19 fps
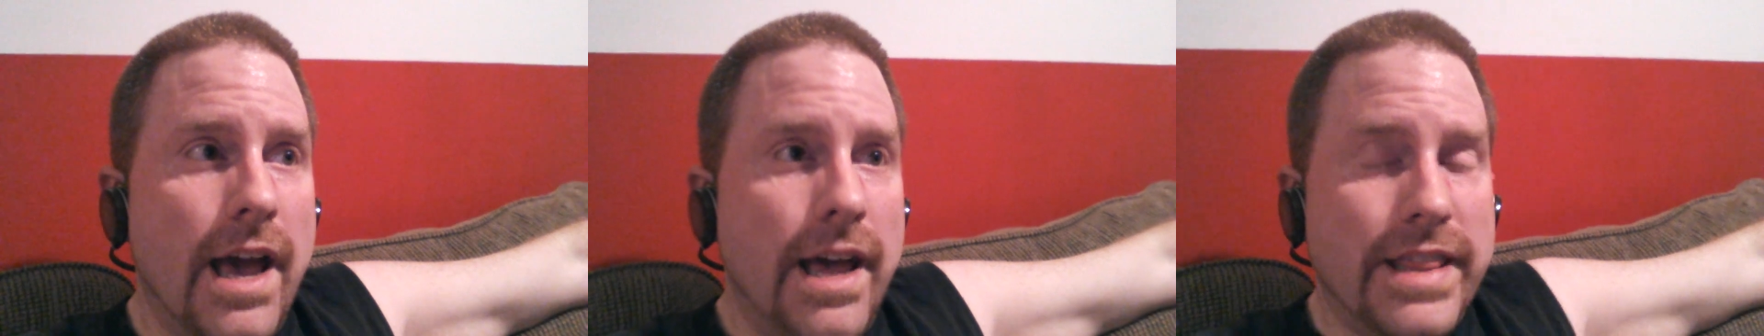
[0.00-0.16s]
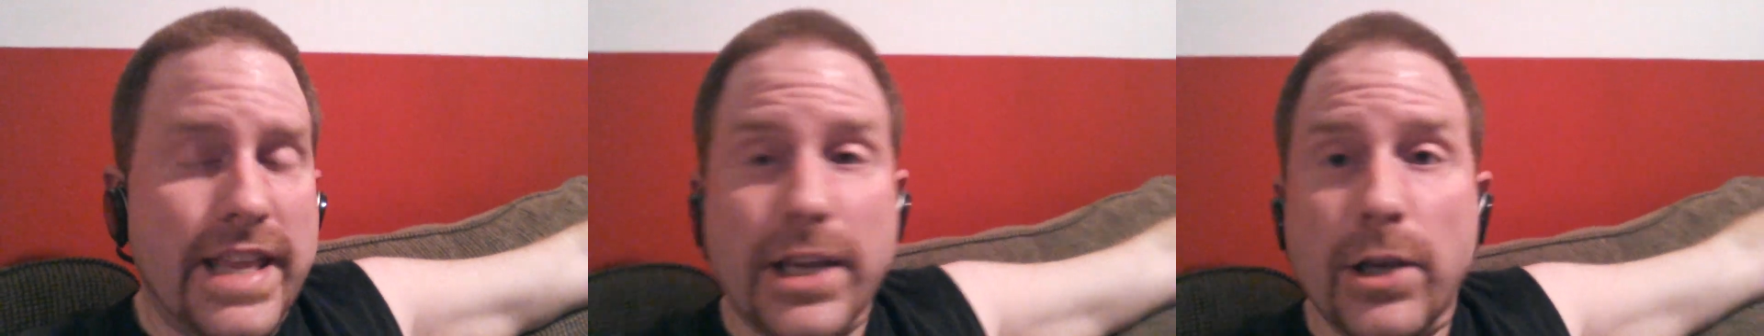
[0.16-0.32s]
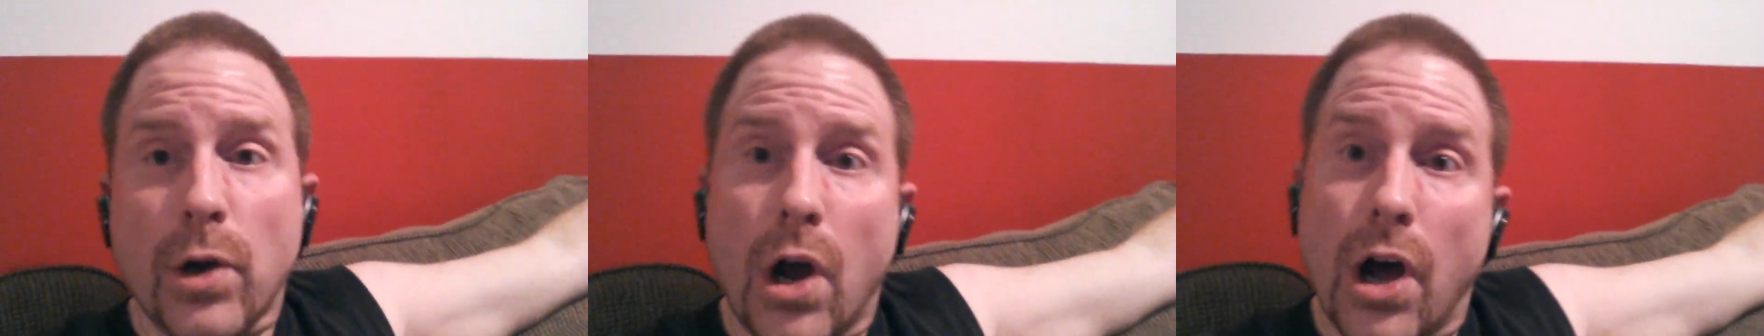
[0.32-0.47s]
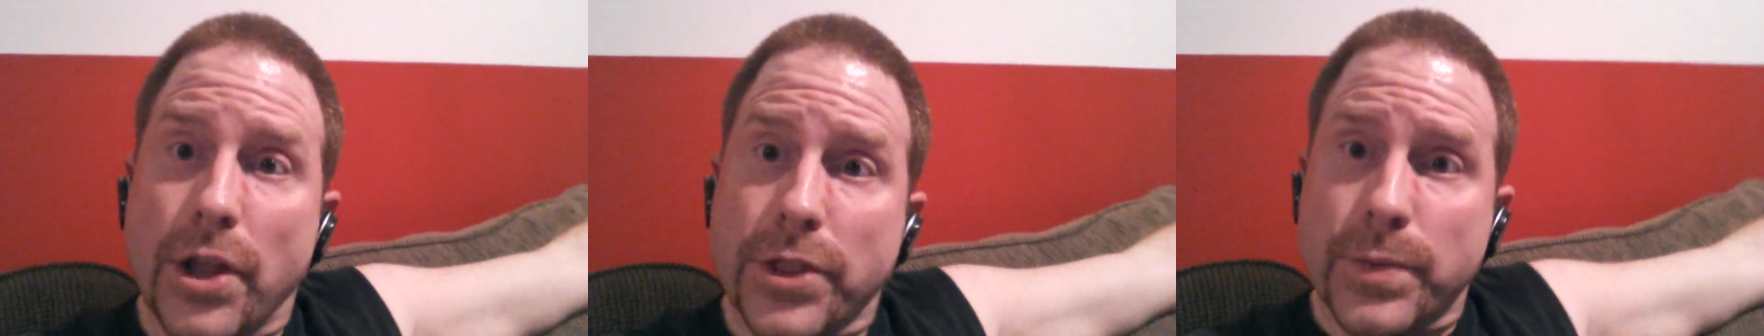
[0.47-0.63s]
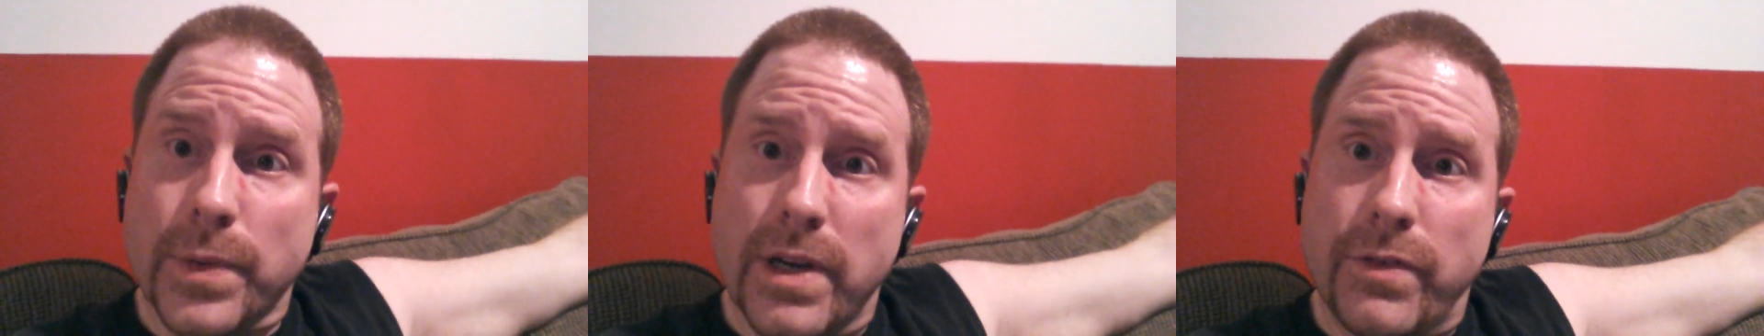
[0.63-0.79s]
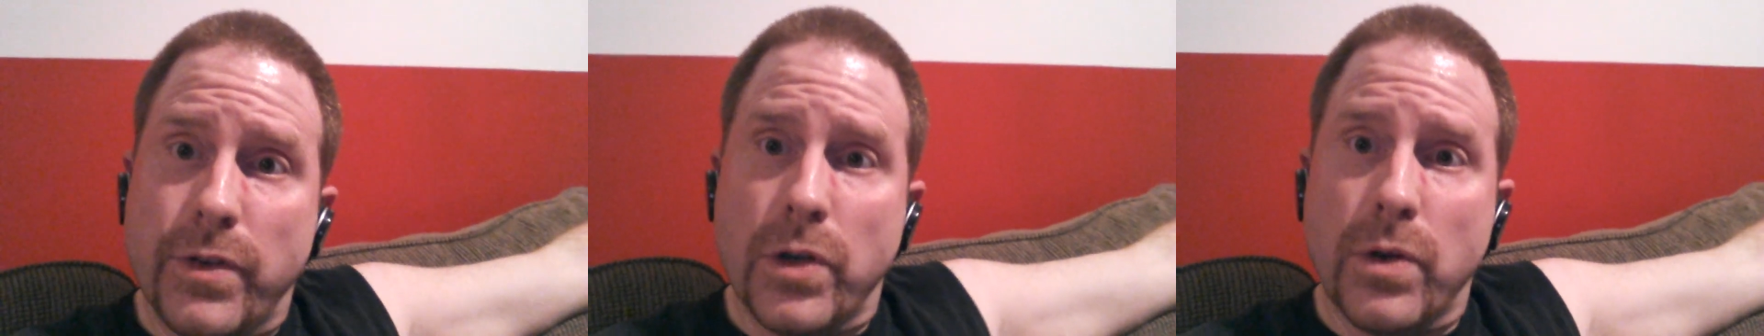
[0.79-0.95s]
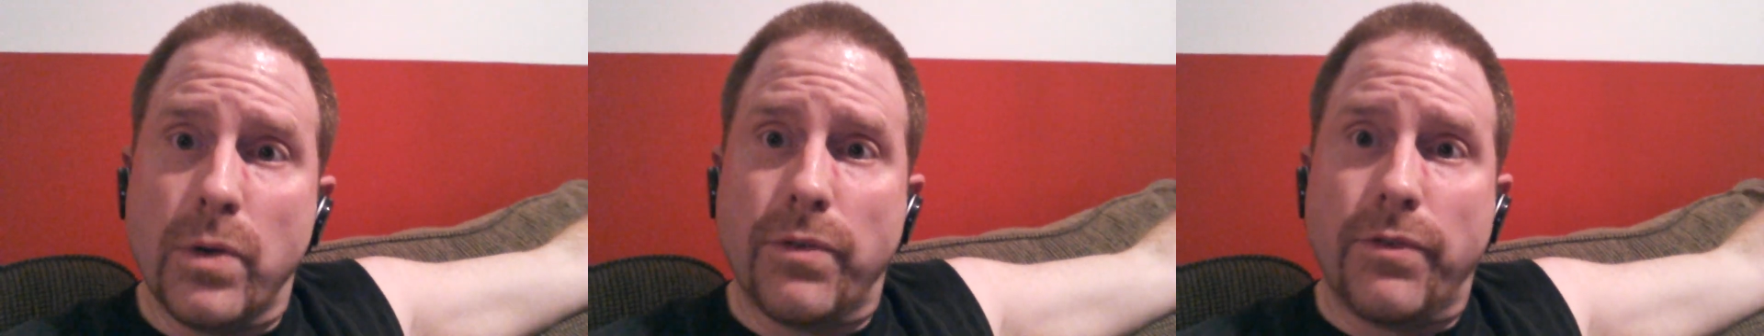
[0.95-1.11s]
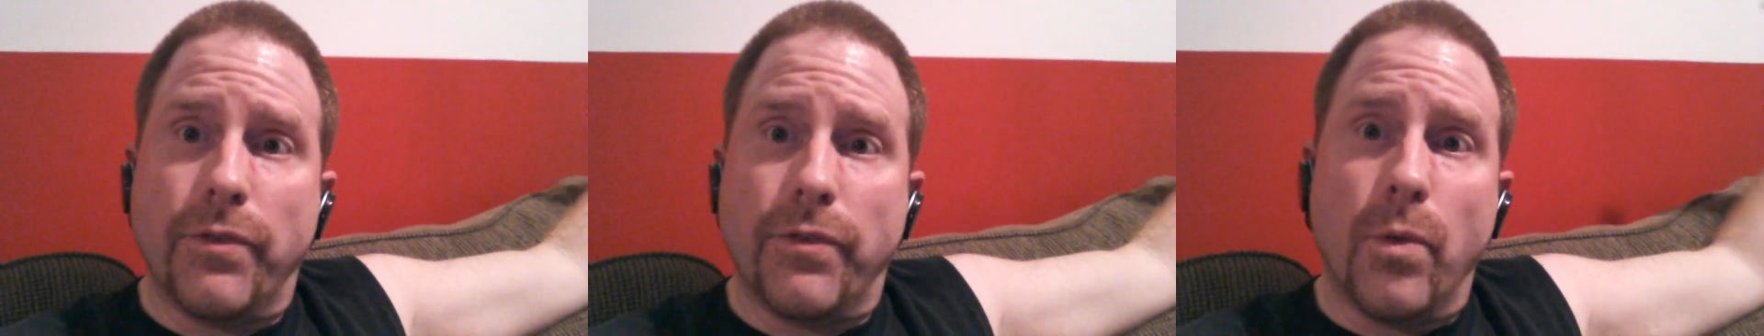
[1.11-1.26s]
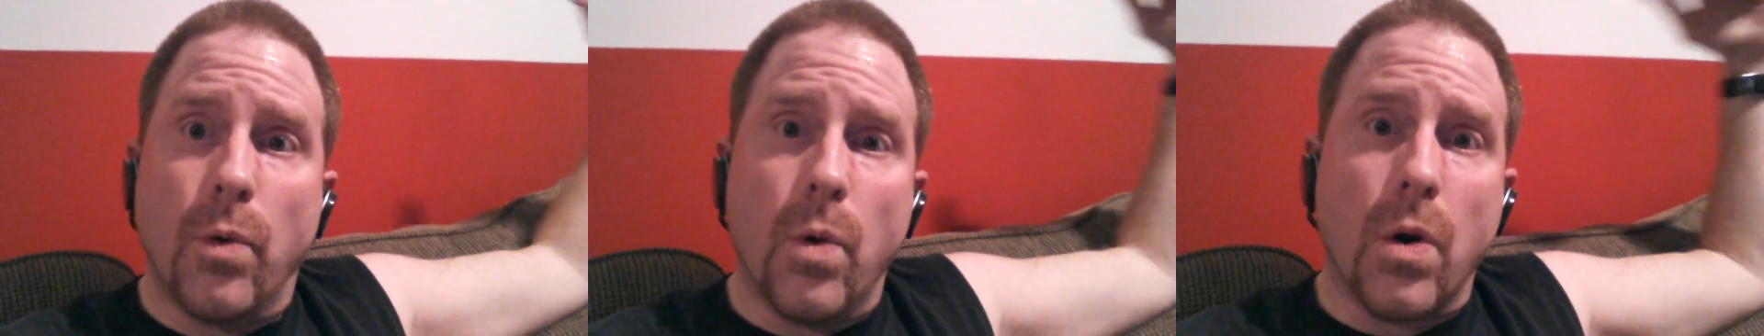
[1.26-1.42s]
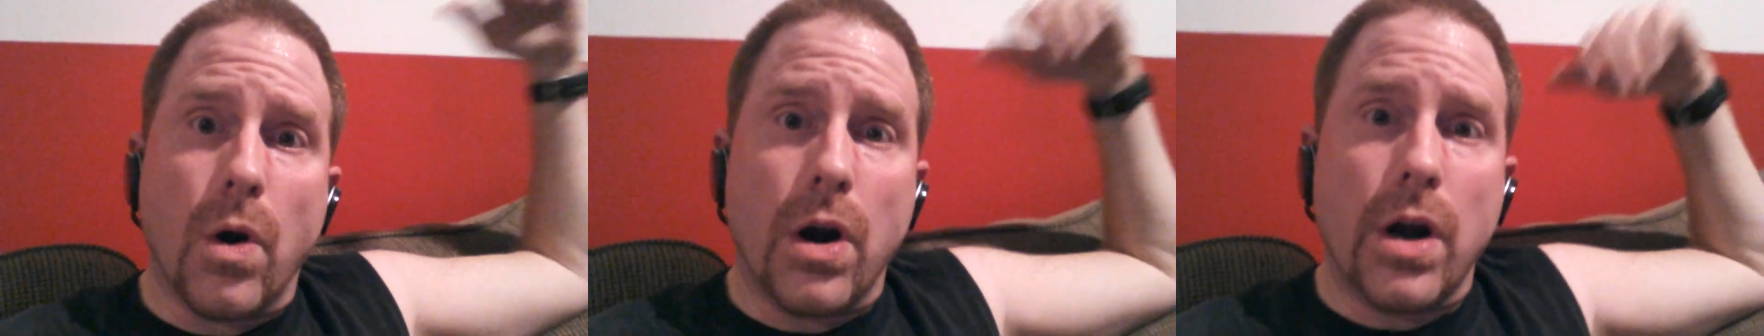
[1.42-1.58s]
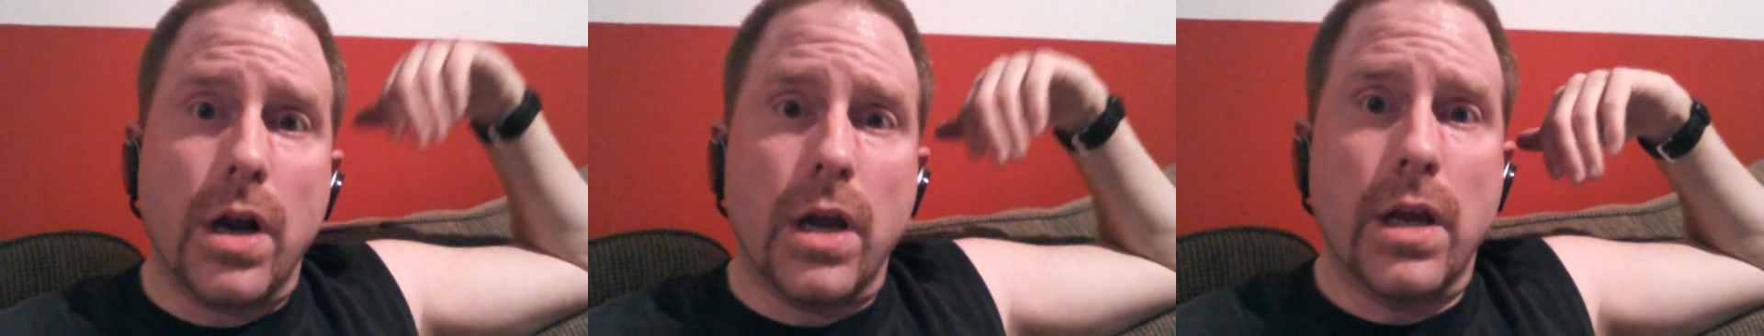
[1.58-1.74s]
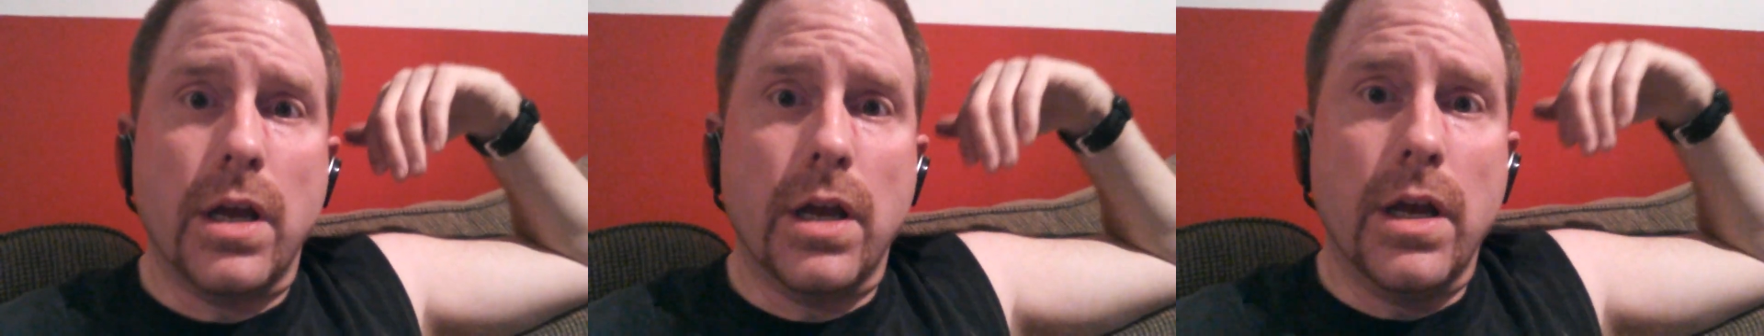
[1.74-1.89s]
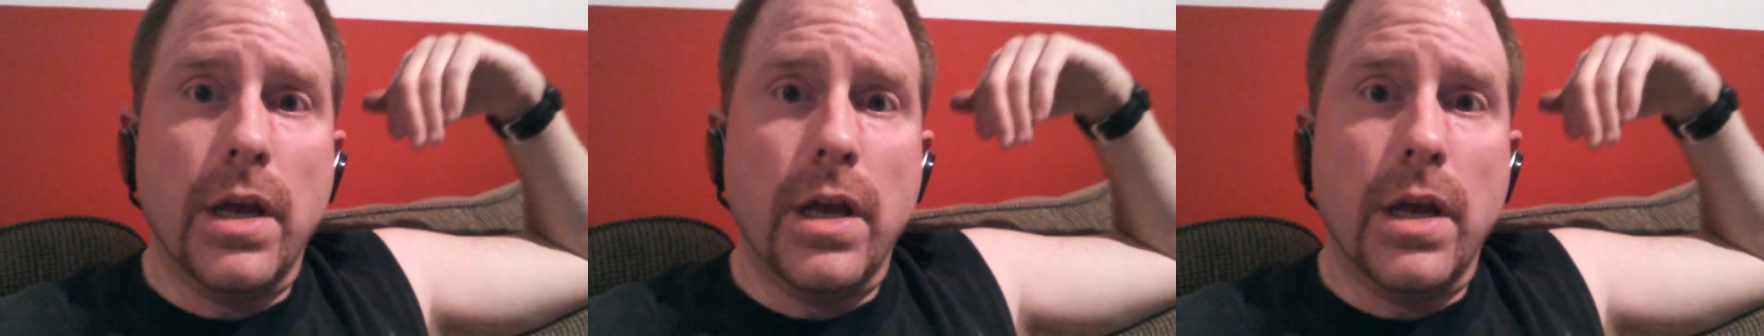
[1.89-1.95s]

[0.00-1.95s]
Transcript: thank you to all three of you for